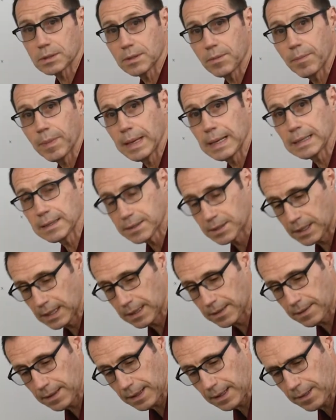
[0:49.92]
it's embedded
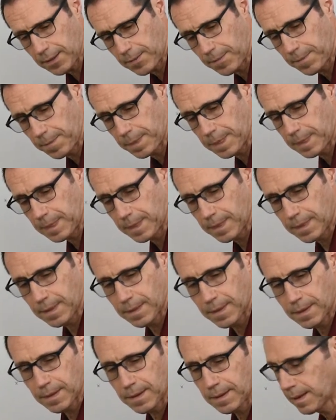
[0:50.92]
tightly.
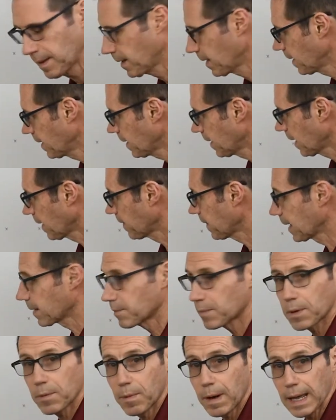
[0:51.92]
And
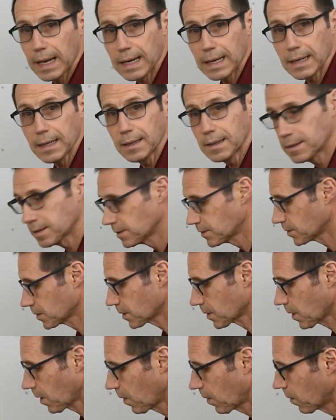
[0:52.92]
then we're ready
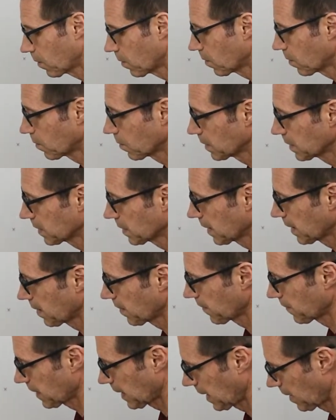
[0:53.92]
to coat with a
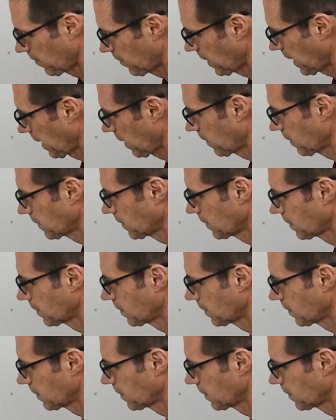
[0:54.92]
layer of compound.